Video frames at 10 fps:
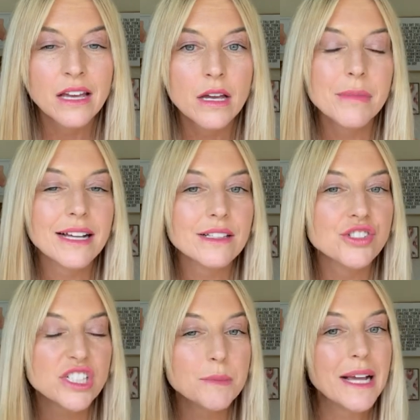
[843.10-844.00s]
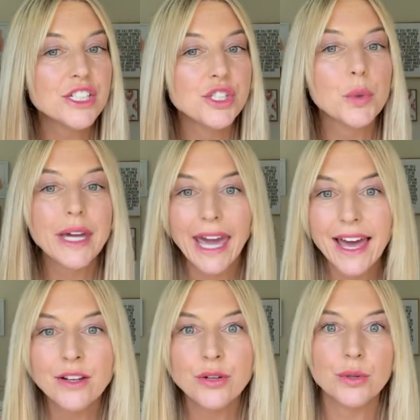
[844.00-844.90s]
Because just because you
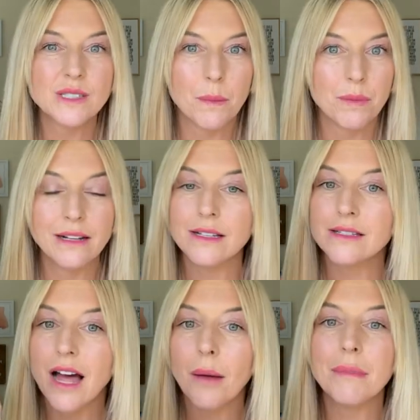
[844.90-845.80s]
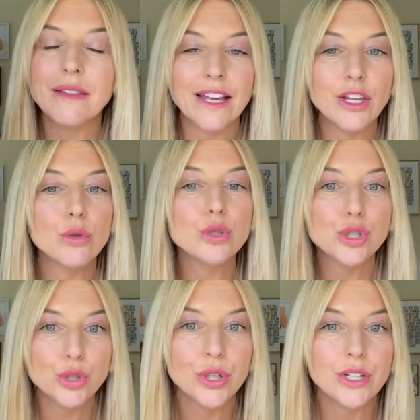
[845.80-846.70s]
can do something does not mean that you
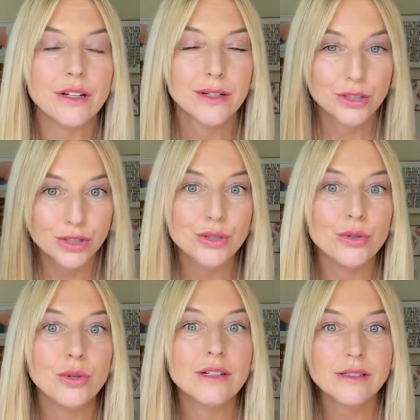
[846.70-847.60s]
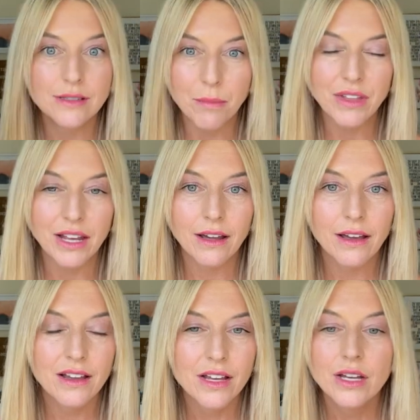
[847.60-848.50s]
should do something.
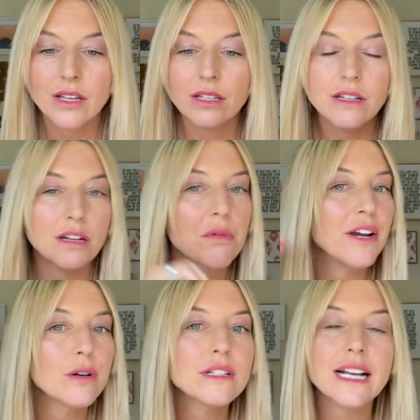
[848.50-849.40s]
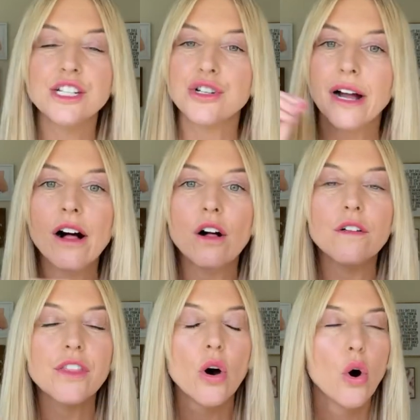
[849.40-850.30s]
You need to prioritize your
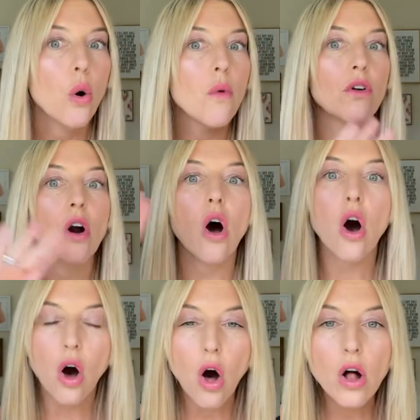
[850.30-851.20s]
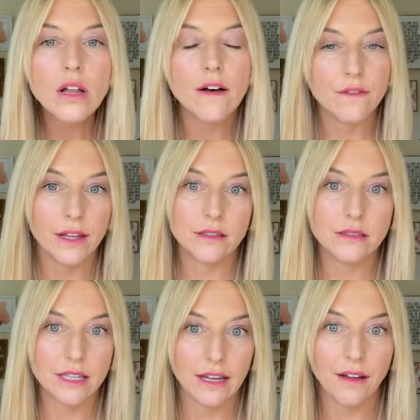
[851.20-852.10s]
health over all of
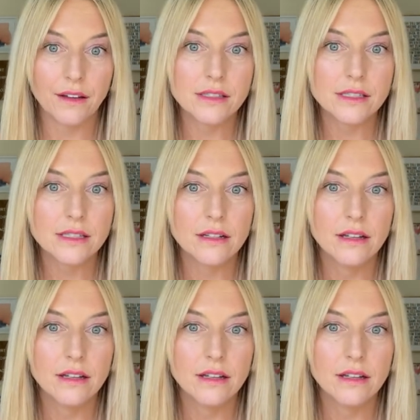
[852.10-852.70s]
these things.